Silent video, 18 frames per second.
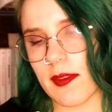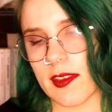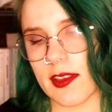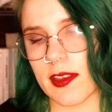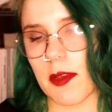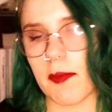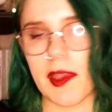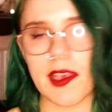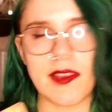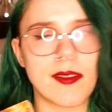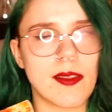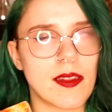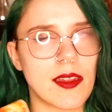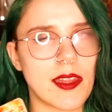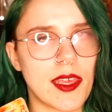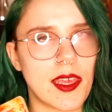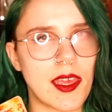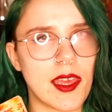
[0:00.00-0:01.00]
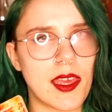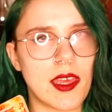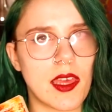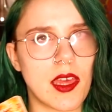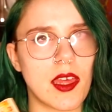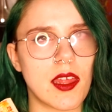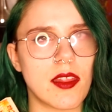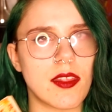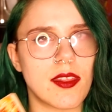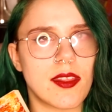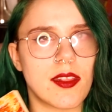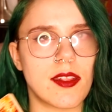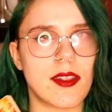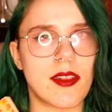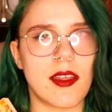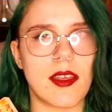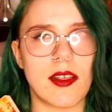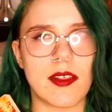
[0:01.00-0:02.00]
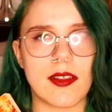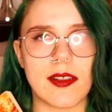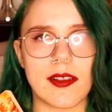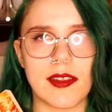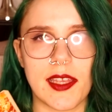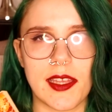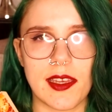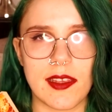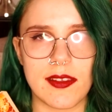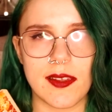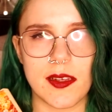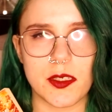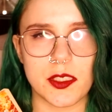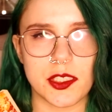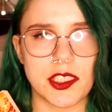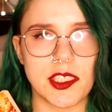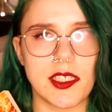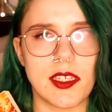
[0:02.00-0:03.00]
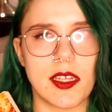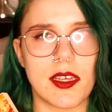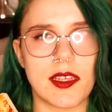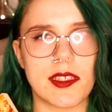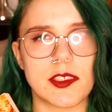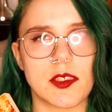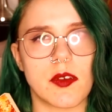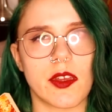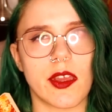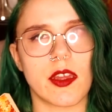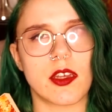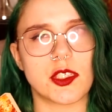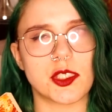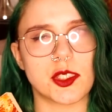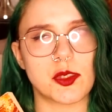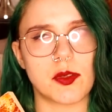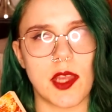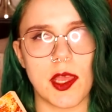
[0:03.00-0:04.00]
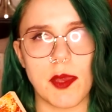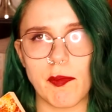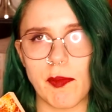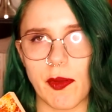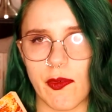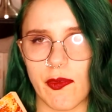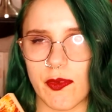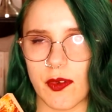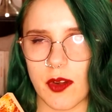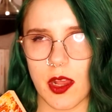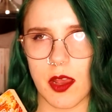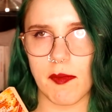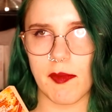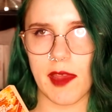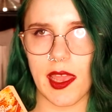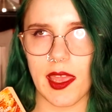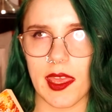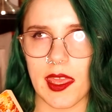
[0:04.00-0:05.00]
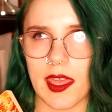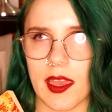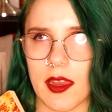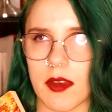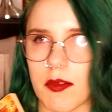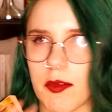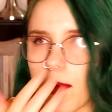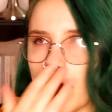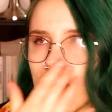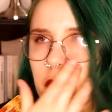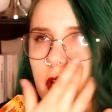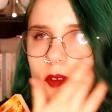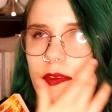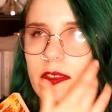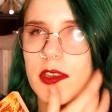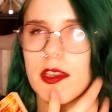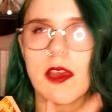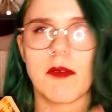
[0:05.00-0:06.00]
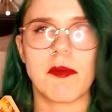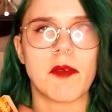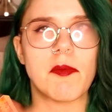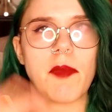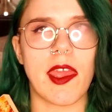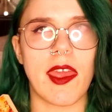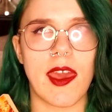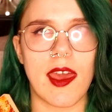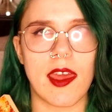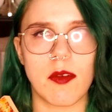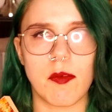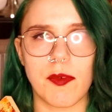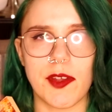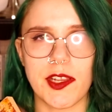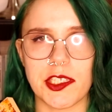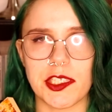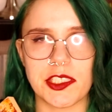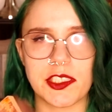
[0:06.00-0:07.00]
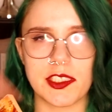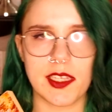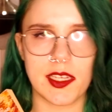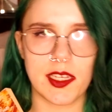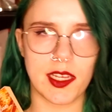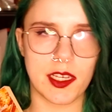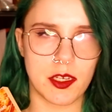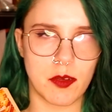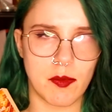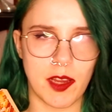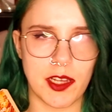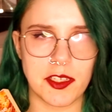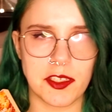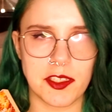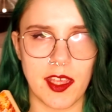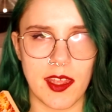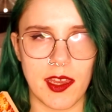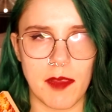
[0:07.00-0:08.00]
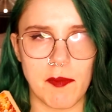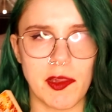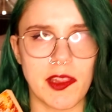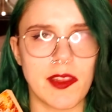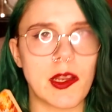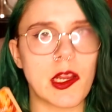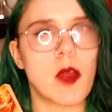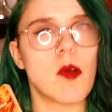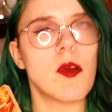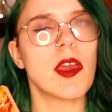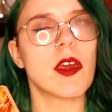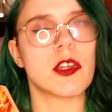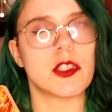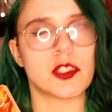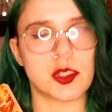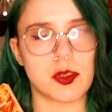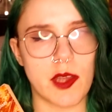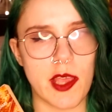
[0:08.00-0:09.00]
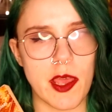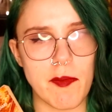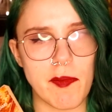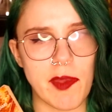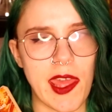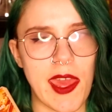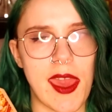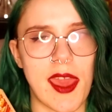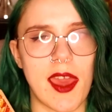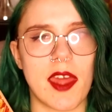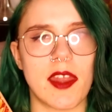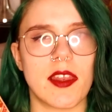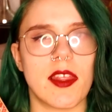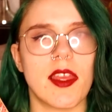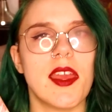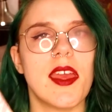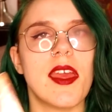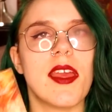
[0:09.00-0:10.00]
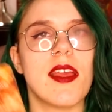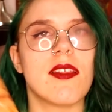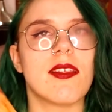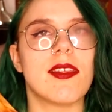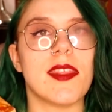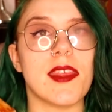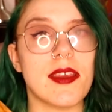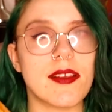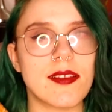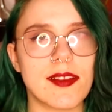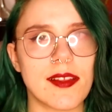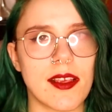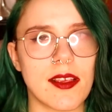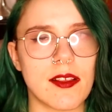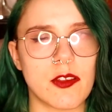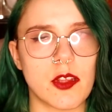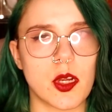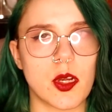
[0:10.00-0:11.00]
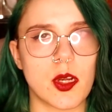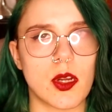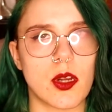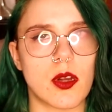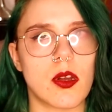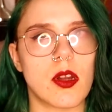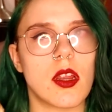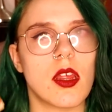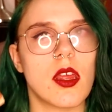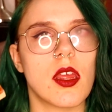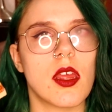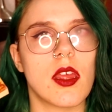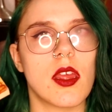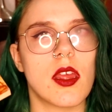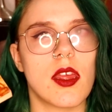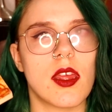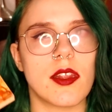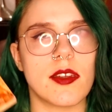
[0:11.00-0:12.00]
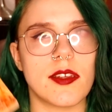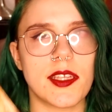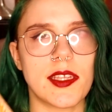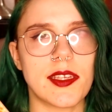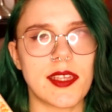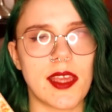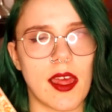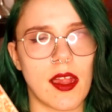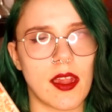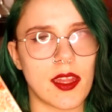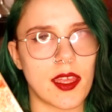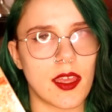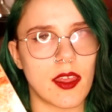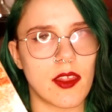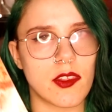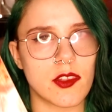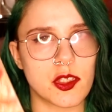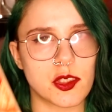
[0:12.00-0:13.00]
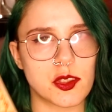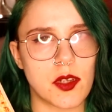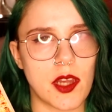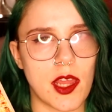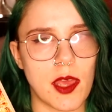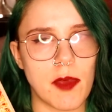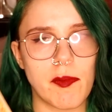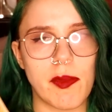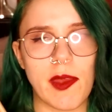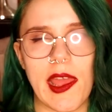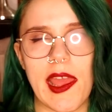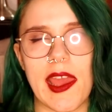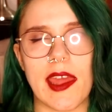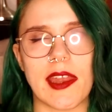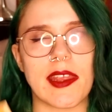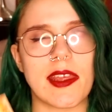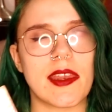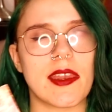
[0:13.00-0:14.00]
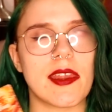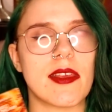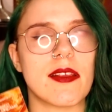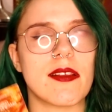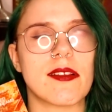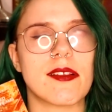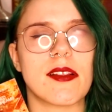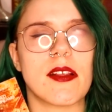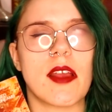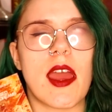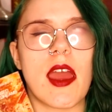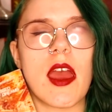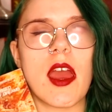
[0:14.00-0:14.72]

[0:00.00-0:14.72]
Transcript: So basically, this Lady Sarashina is going on a trip from, I can't remember off the top of my head which city to which city, but they're going on a trip, and this is her detailing the trip, and it is